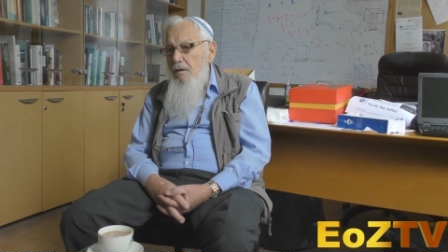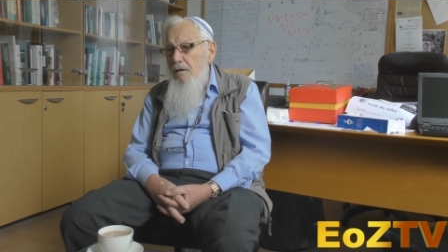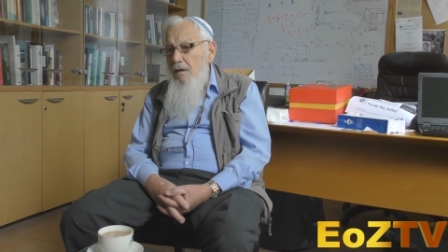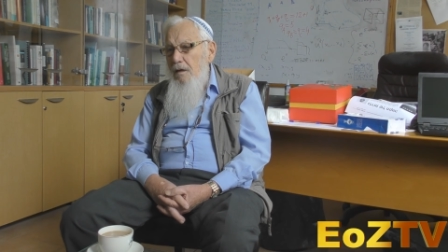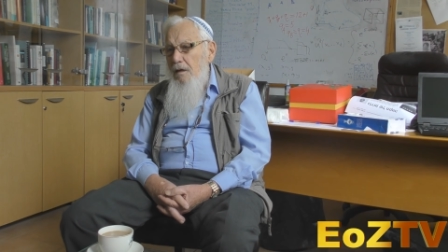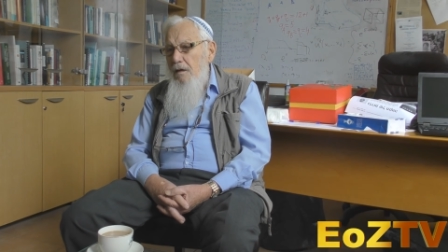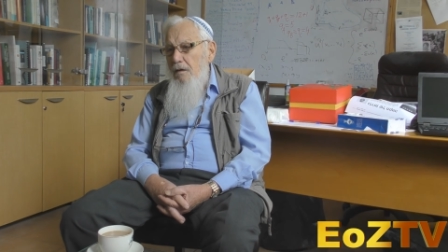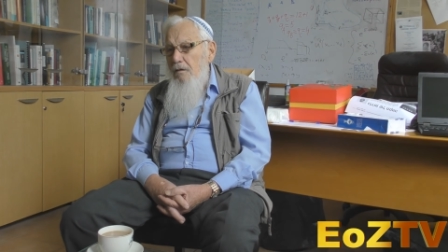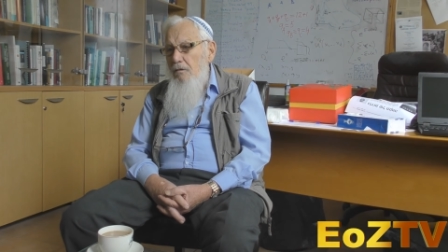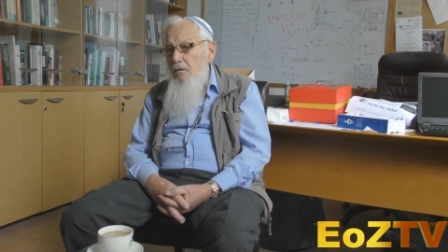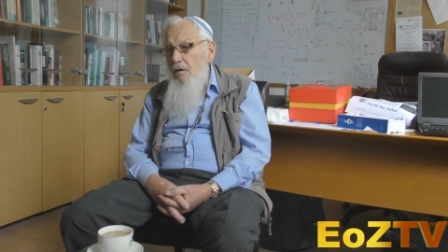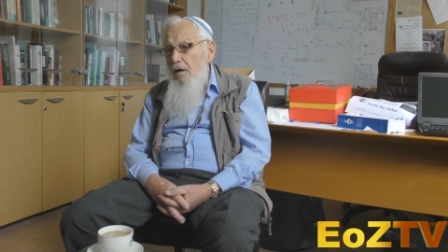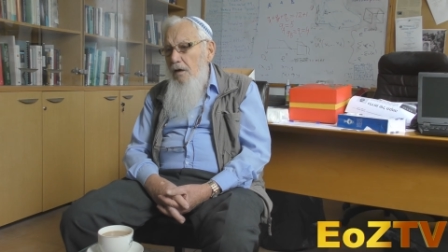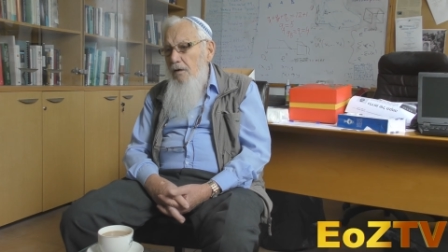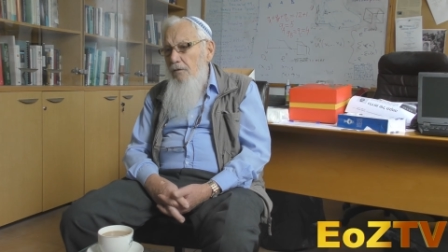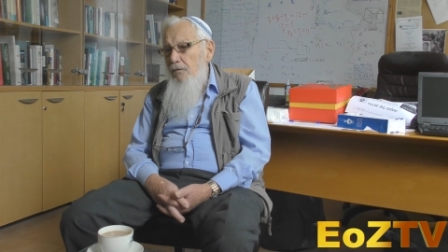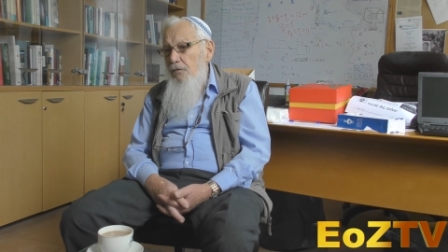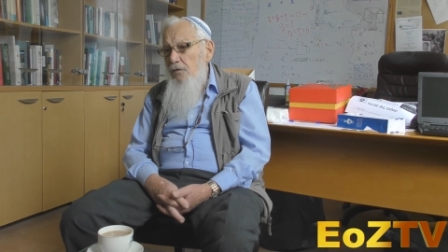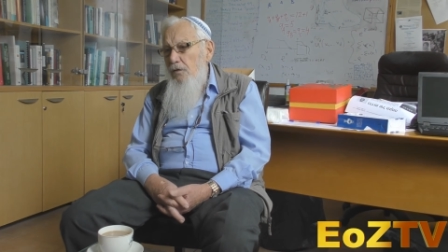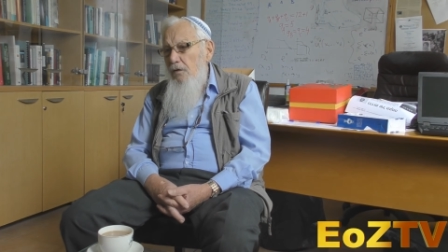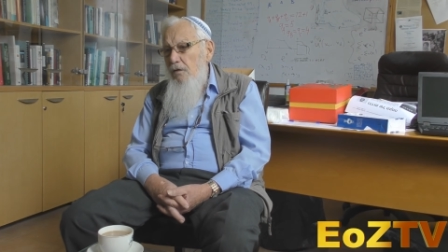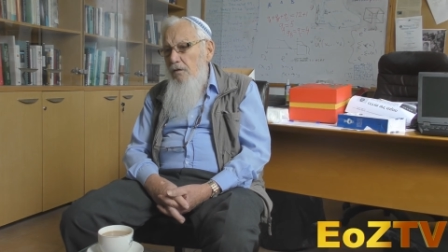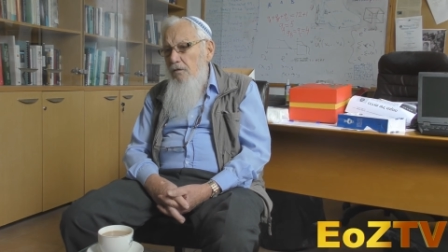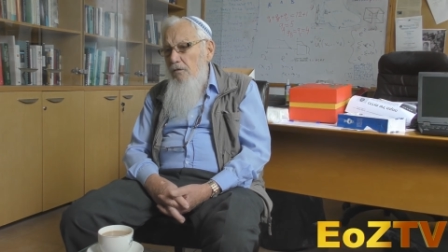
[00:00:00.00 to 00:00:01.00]
then you
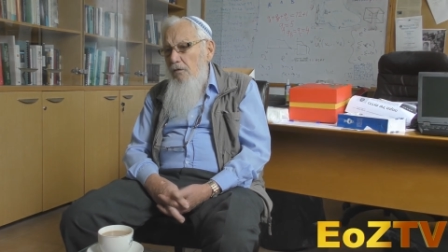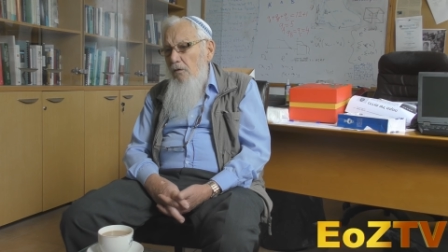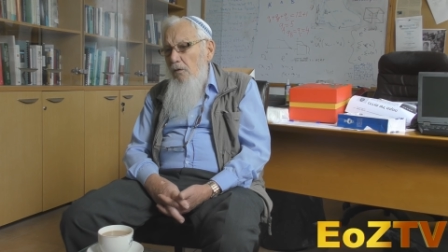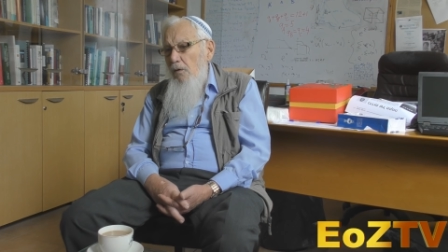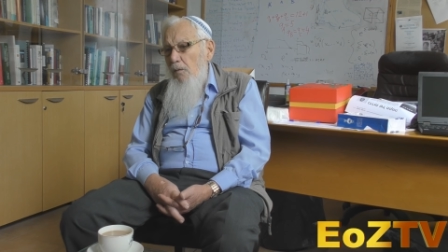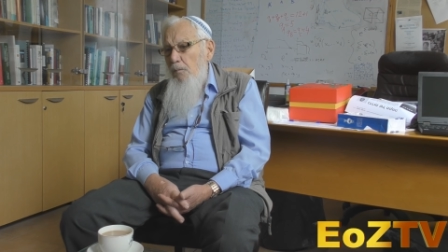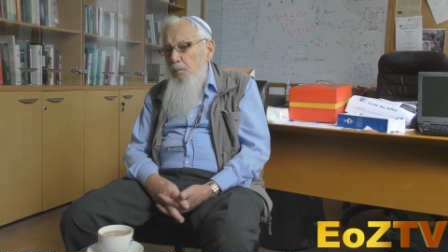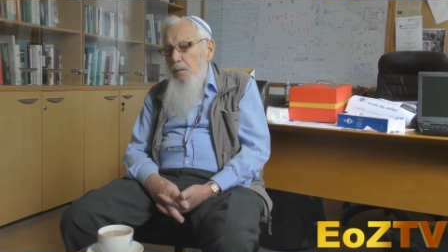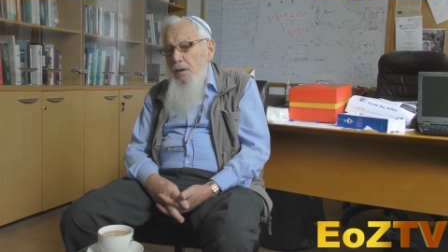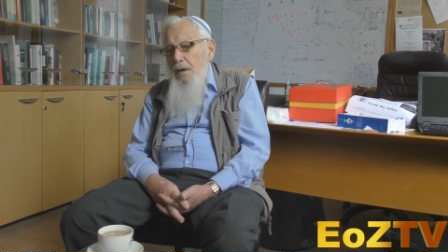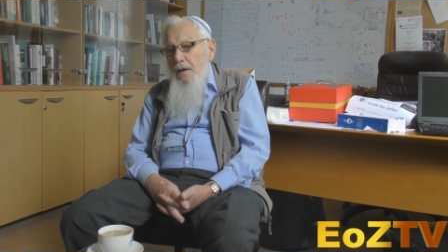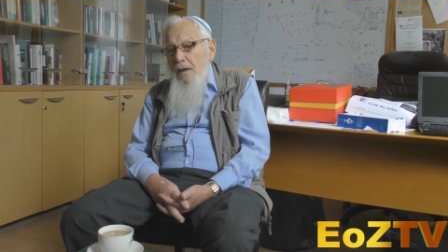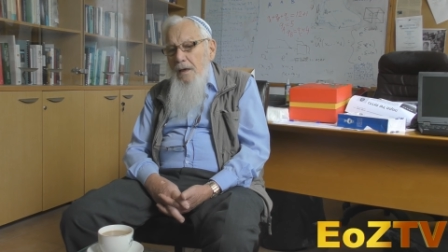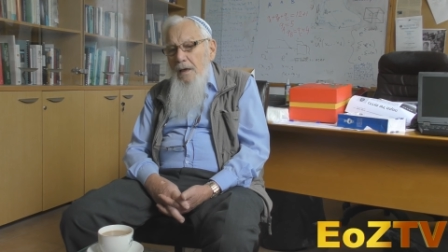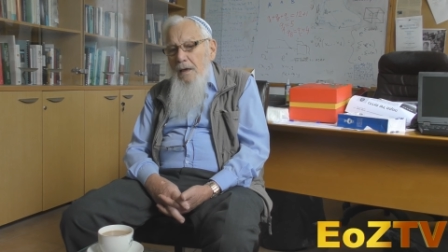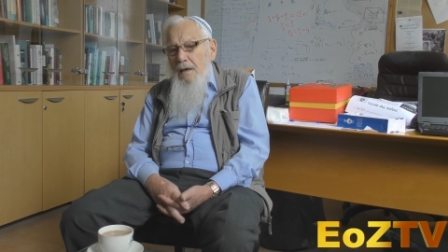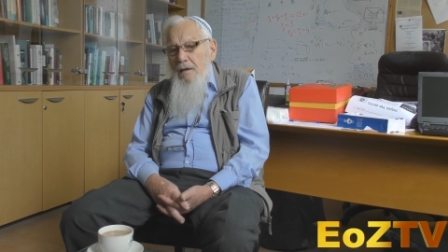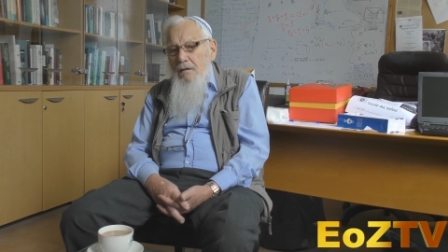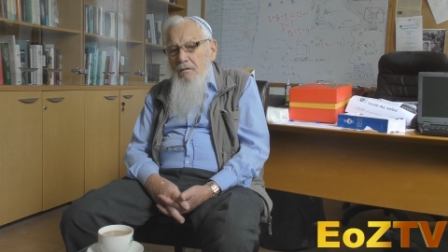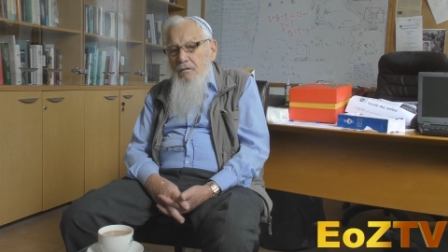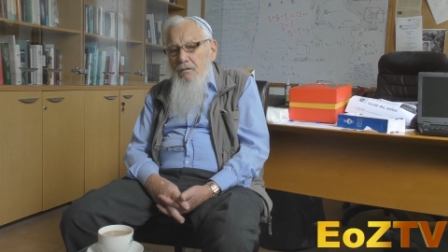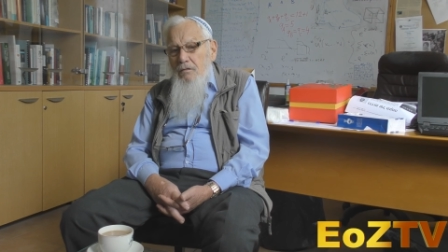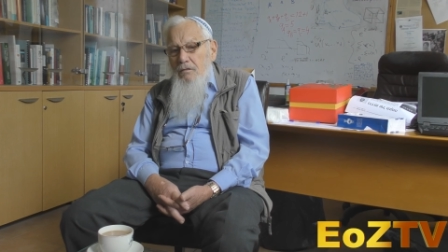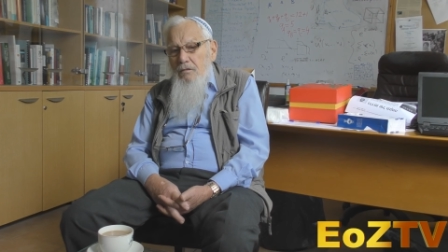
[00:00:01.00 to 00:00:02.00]
have to throw up your
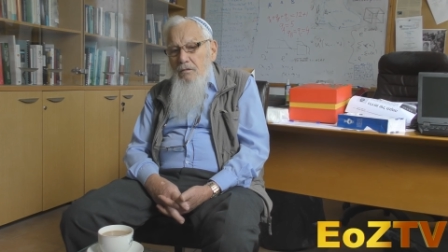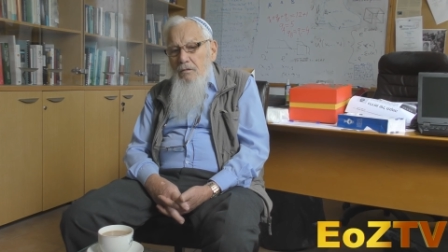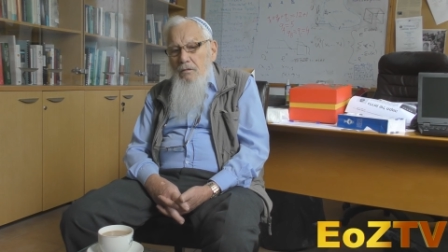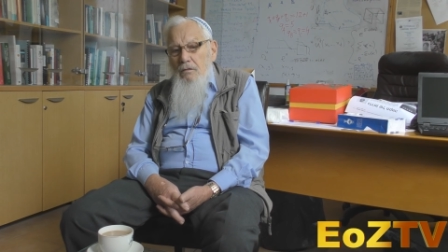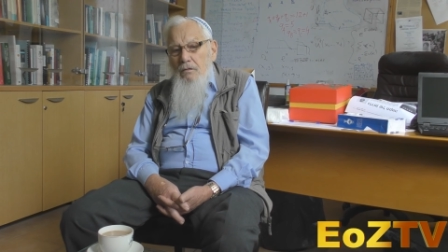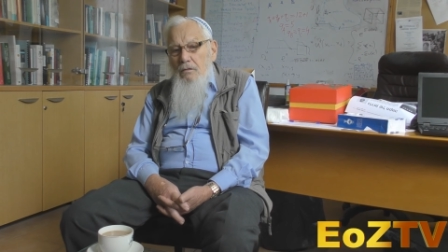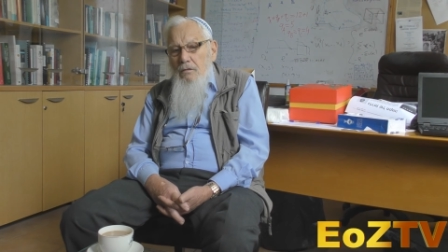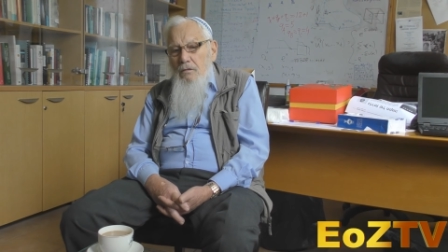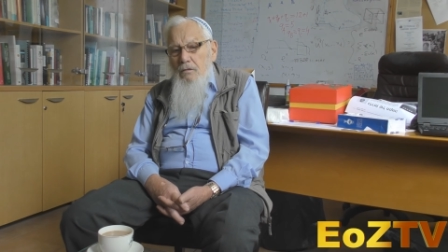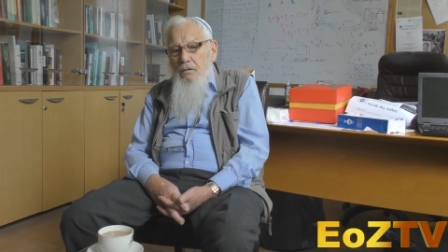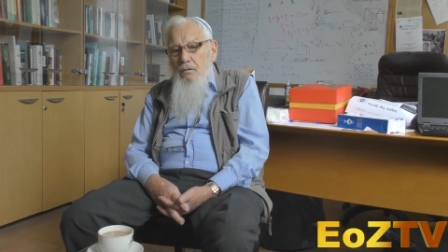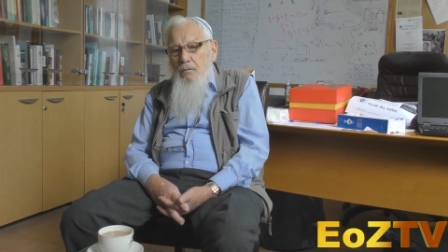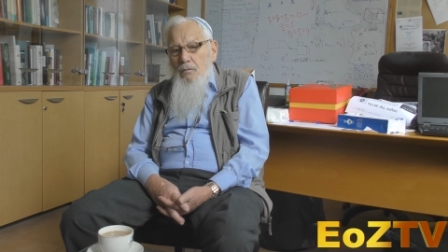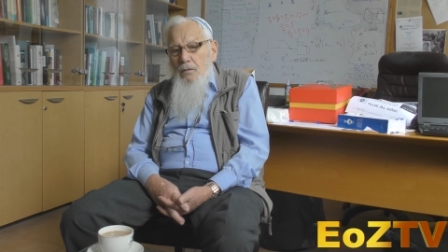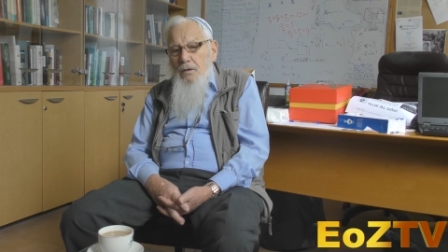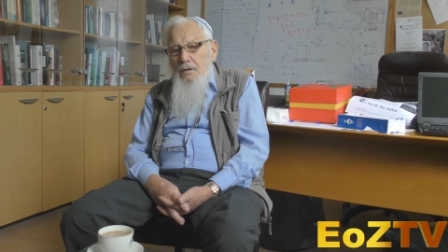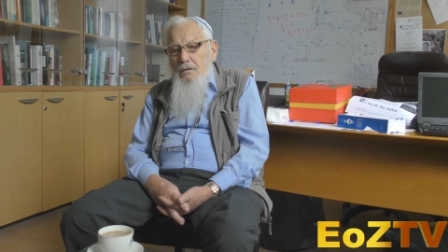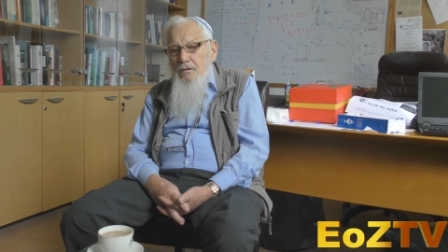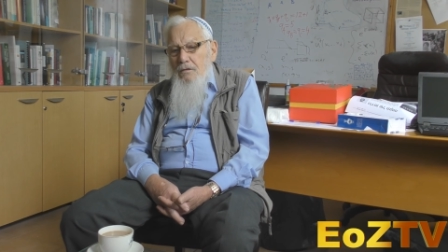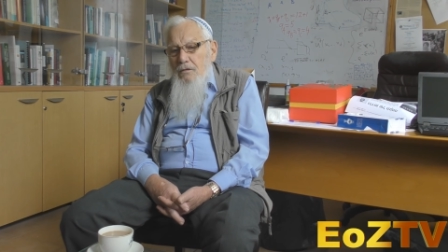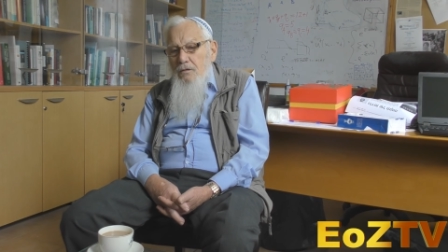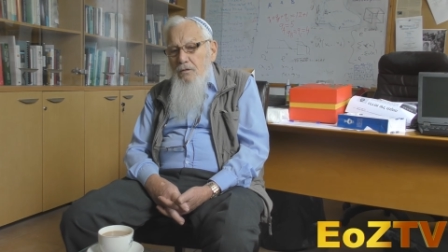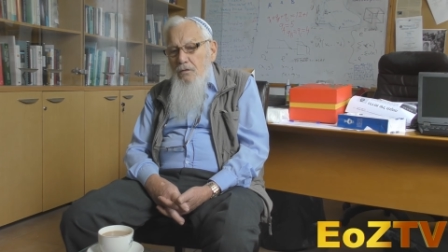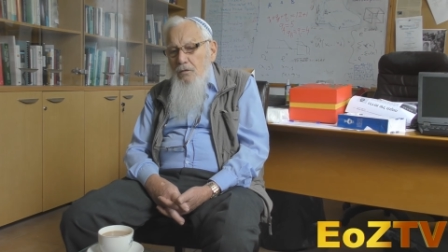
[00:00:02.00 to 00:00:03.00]
hands. You, you don't know
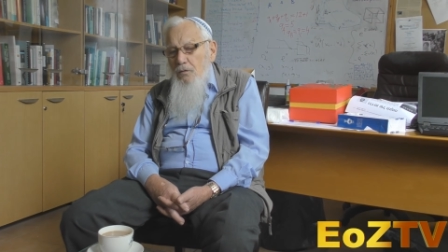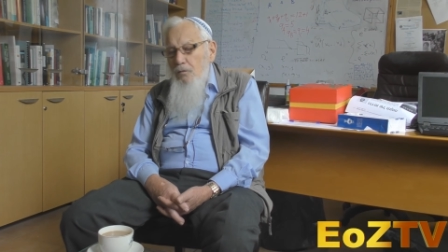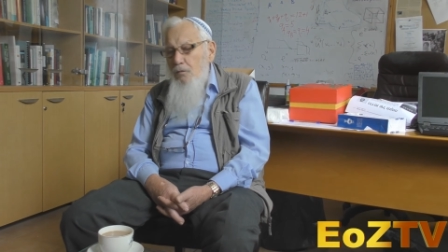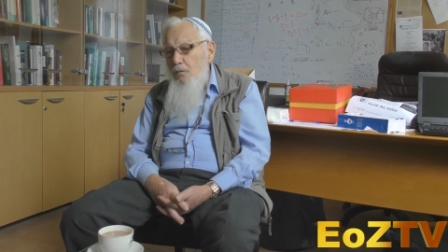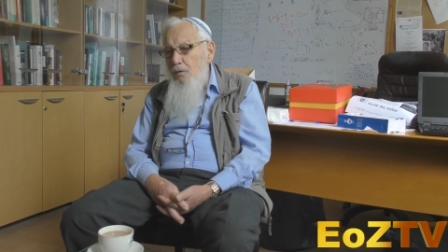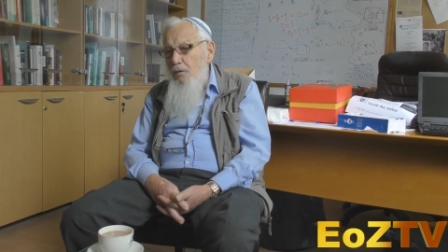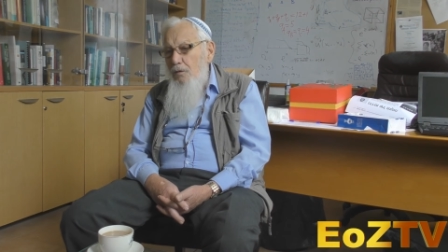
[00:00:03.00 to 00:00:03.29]
what to do,